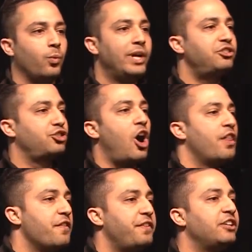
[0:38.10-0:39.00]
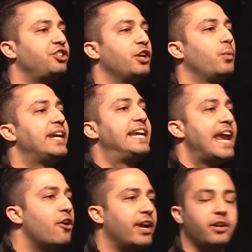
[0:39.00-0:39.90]
We saw the vision, we
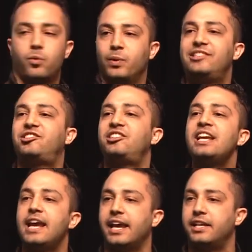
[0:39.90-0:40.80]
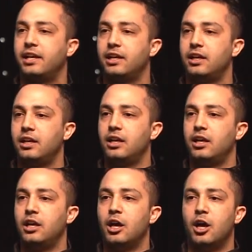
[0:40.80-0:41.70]
hear it, we see it,
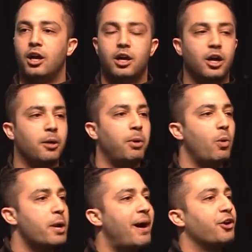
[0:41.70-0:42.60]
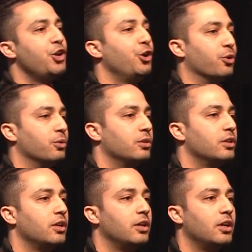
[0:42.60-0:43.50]
but what about you?
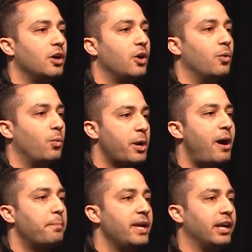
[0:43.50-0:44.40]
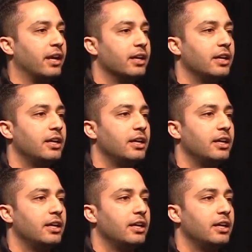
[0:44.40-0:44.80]
What about me?